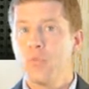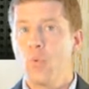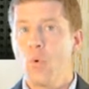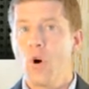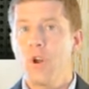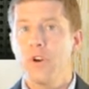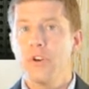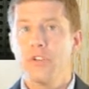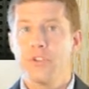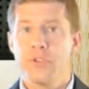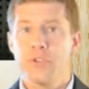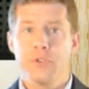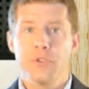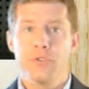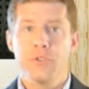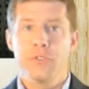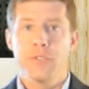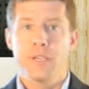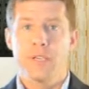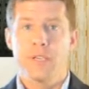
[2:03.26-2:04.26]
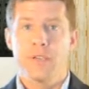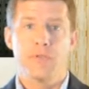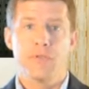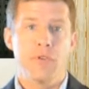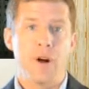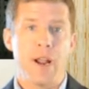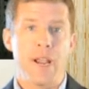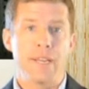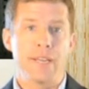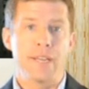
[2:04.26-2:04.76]
water used in
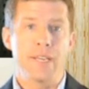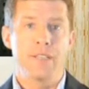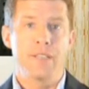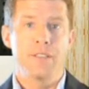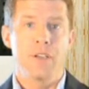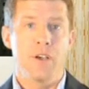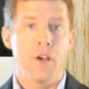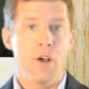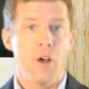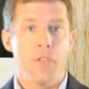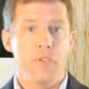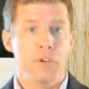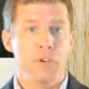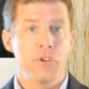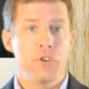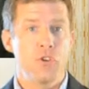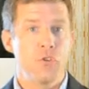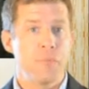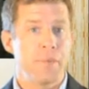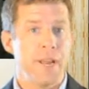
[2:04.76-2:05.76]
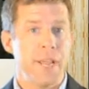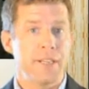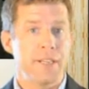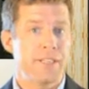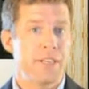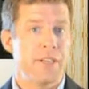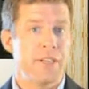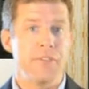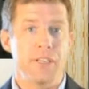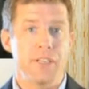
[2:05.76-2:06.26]
fracking to other human
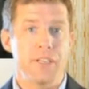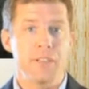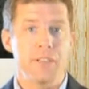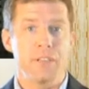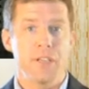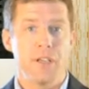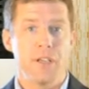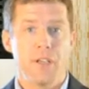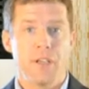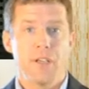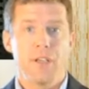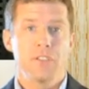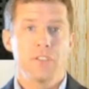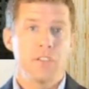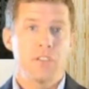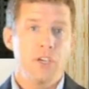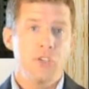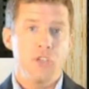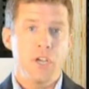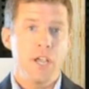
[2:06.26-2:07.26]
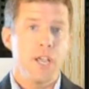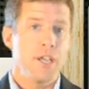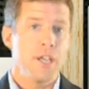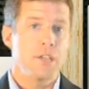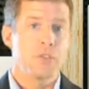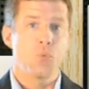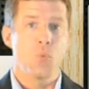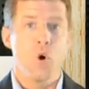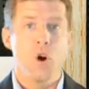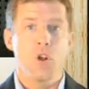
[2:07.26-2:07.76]
activities, such
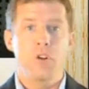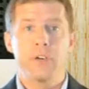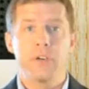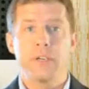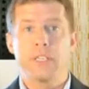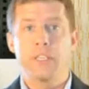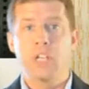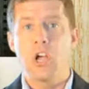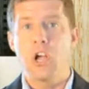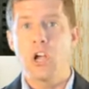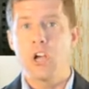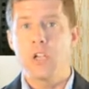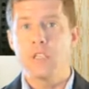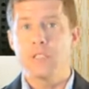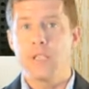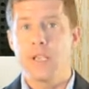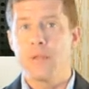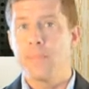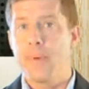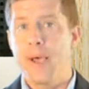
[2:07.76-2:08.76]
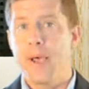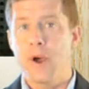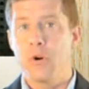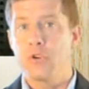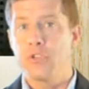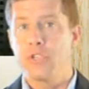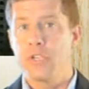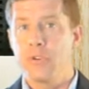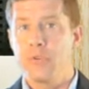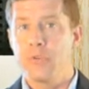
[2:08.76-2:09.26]
as watering lawns and
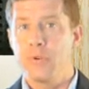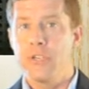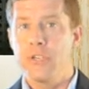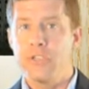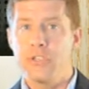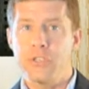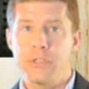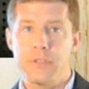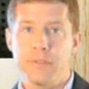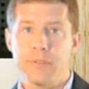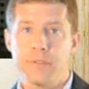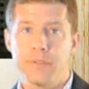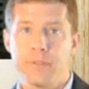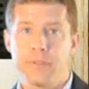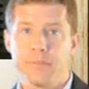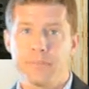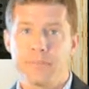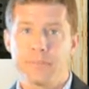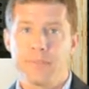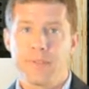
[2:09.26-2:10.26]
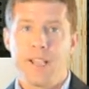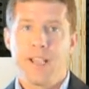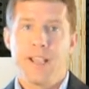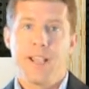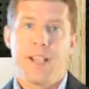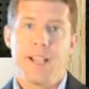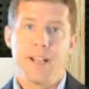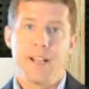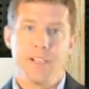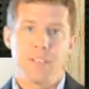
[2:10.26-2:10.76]
power generation.
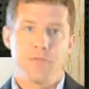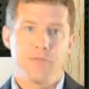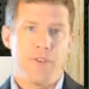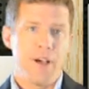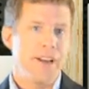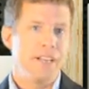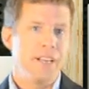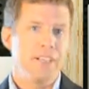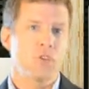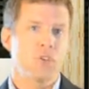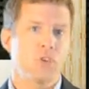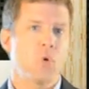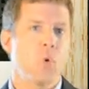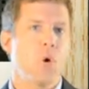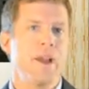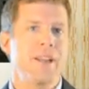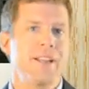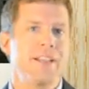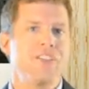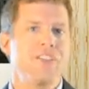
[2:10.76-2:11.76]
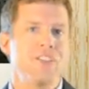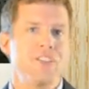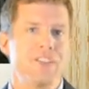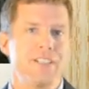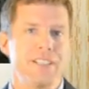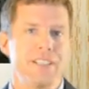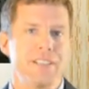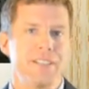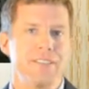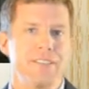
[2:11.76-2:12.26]
And his findings are quite
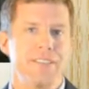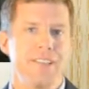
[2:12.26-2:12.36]
interesting.